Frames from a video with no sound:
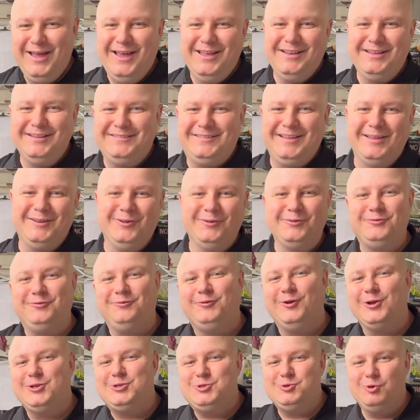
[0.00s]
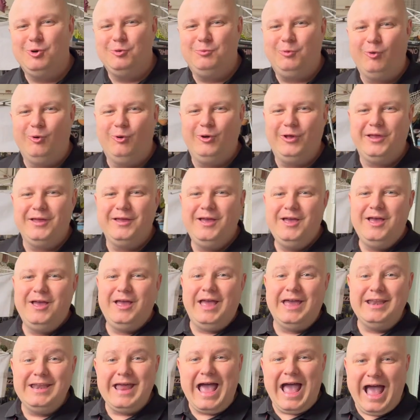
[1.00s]
Nintendo's Virtual Boy,
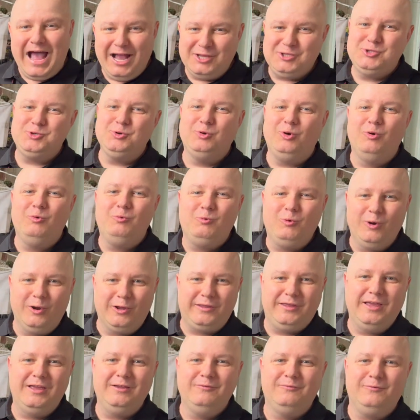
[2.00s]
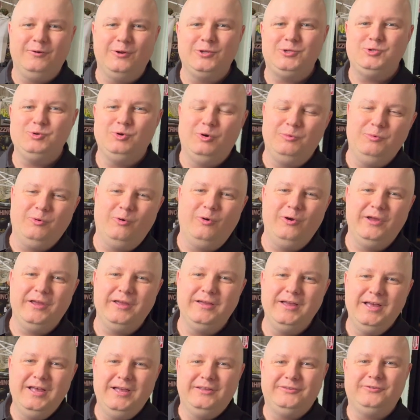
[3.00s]
an actual working Virtual Boy,
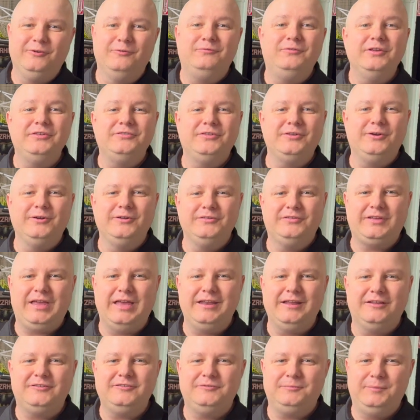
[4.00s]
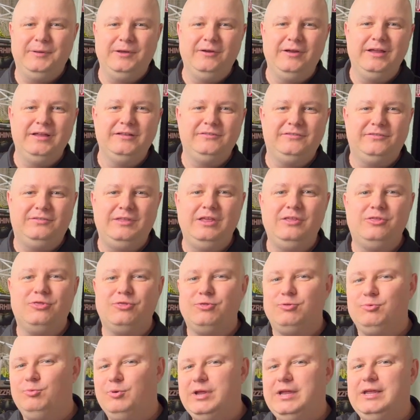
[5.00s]
so visitors can experience the
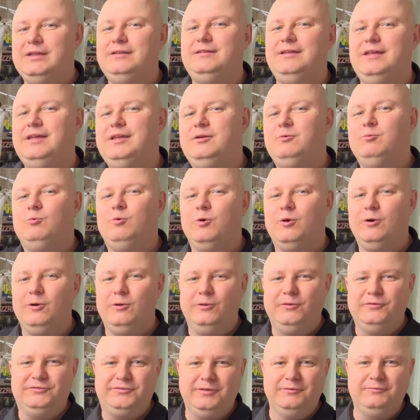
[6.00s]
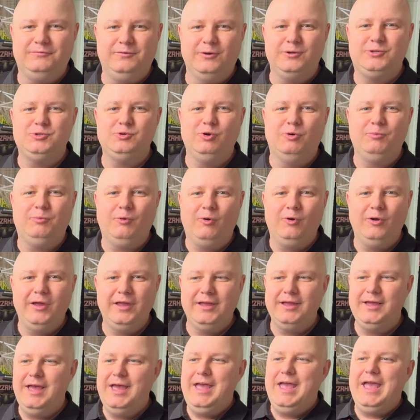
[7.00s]
3D worlds of Virtual
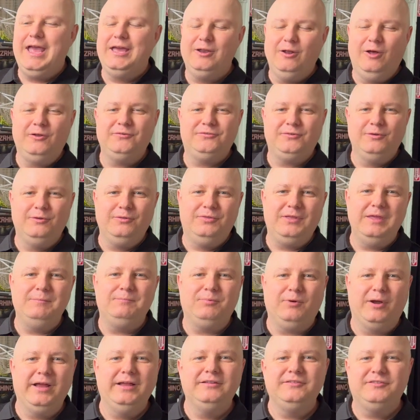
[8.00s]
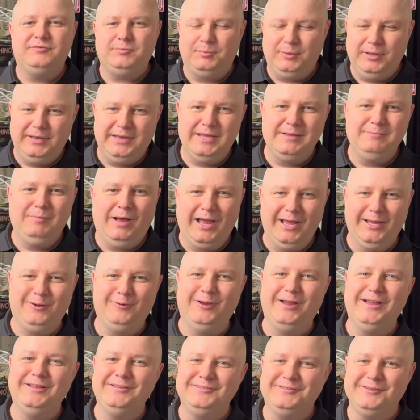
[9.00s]
Boy and also the brain-splitting
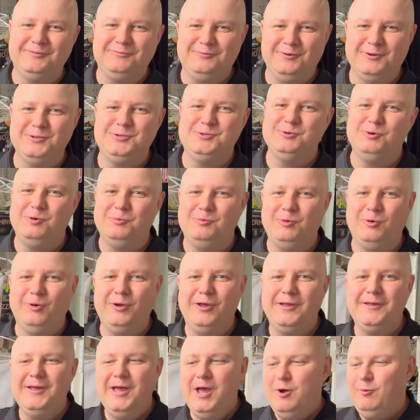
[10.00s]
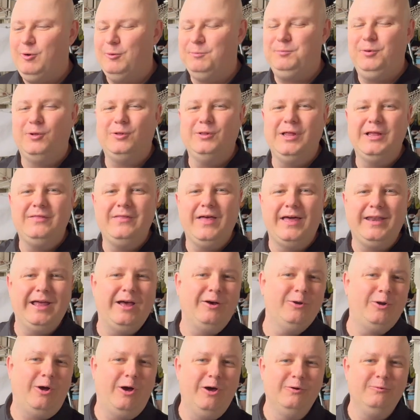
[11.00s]
migraines of Virtual Boy. We're pulling that
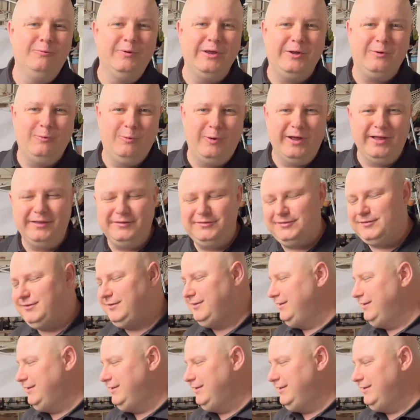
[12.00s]
out on request.